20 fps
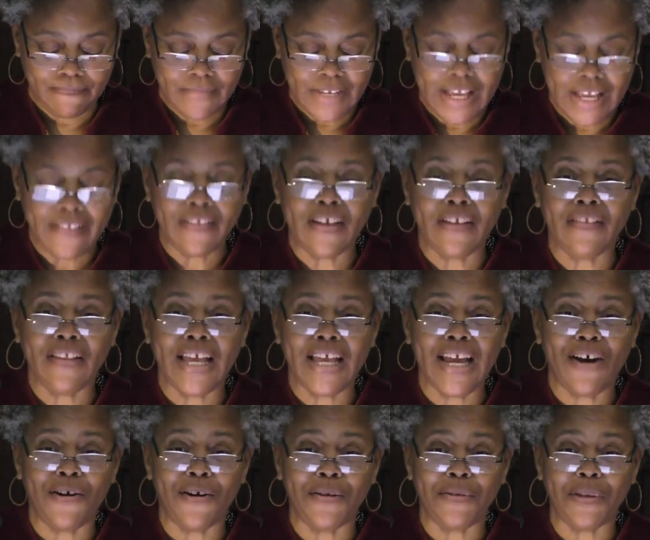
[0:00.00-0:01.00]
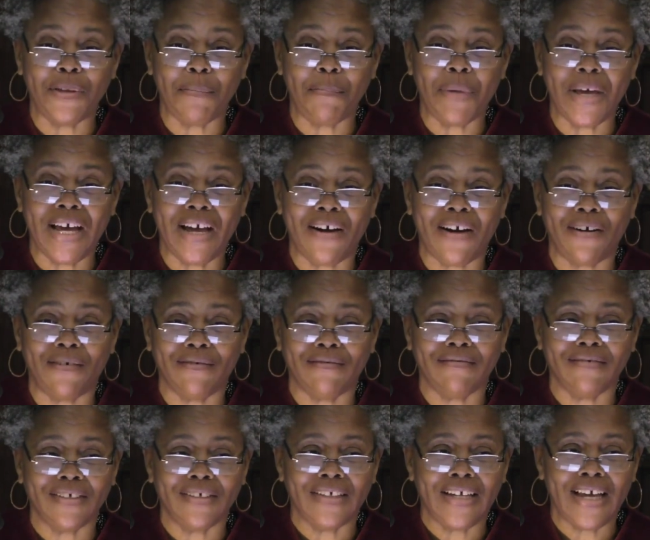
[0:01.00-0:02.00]
And then they heard the bell
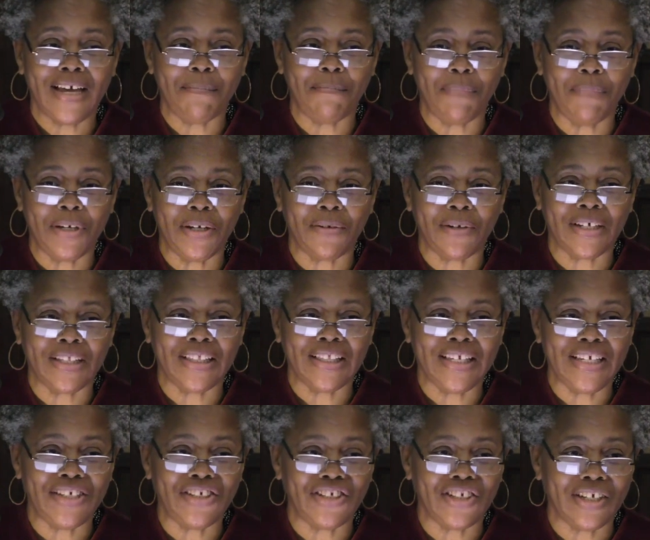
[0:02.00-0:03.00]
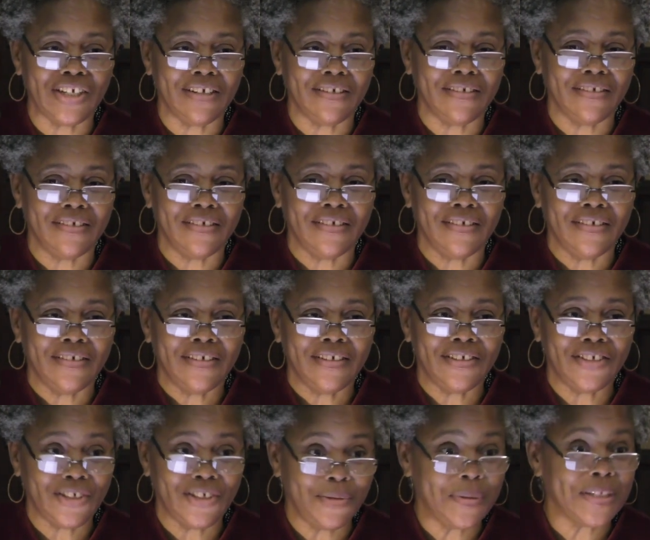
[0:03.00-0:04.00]
at Middle Collegiate.
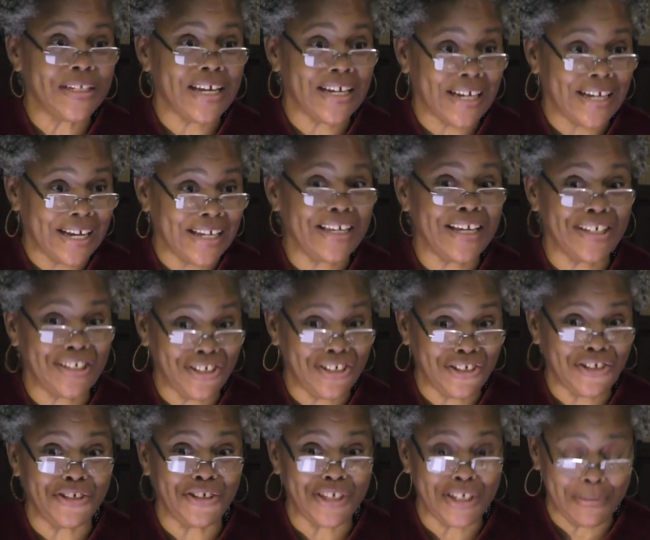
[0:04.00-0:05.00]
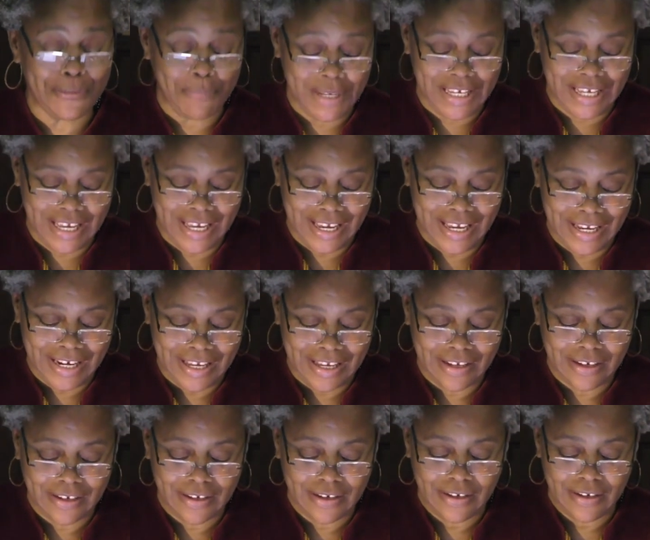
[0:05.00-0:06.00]
And she was like, "I guess church is
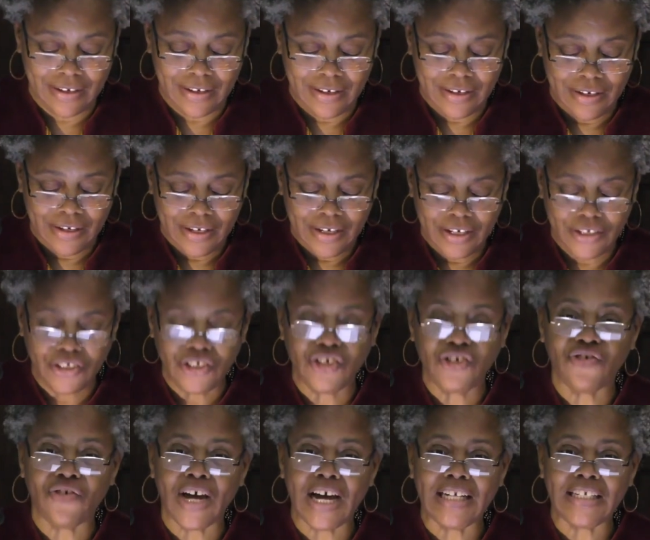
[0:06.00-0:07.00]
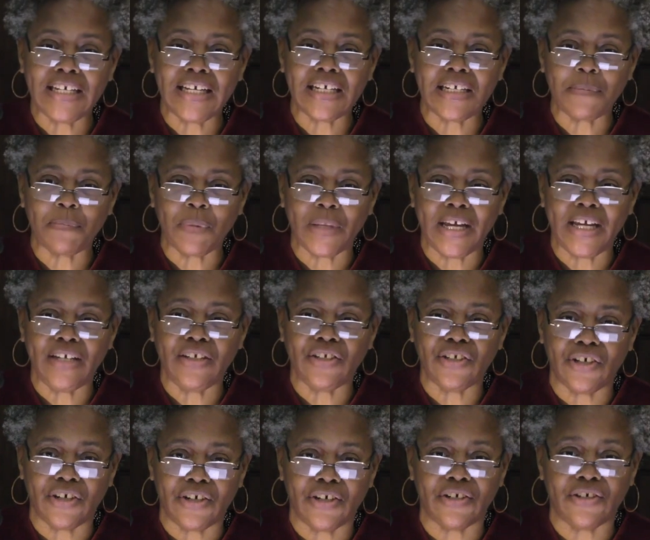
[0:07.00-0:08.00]
beginning." And she tried to explain
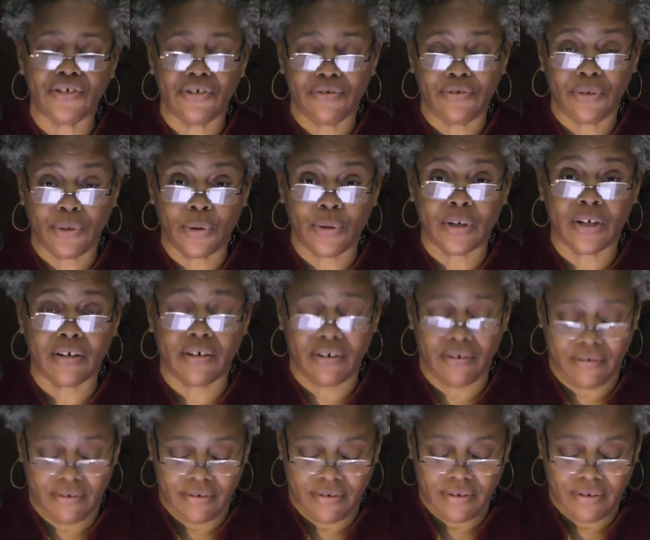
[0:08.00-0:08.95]
to her daughter